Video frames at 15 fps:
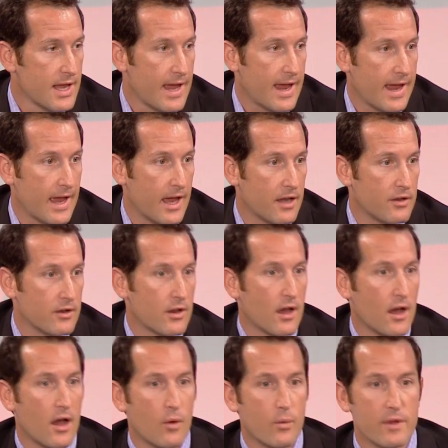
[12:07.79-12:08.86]

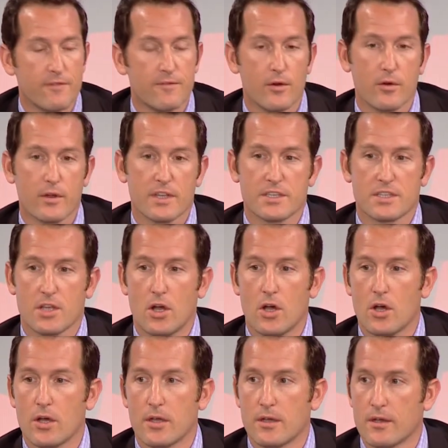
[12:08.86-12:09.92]
And we focus
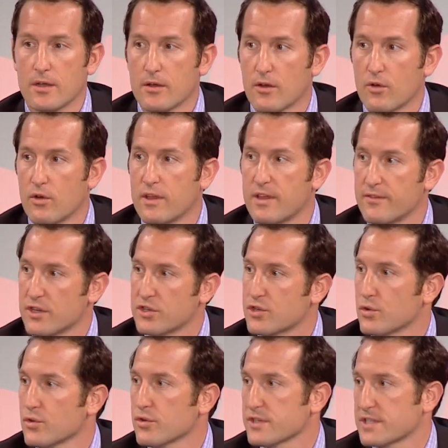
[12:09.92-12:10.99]
on giving
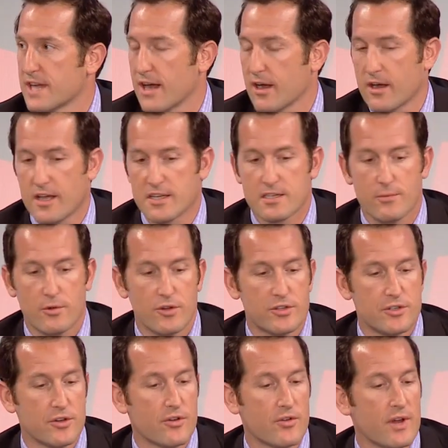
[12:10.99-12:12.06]
tools to our customers
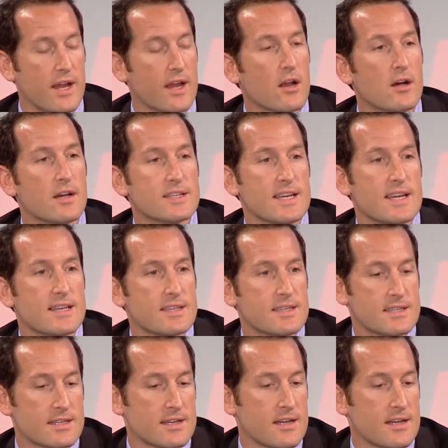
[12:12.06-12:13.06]
to create content,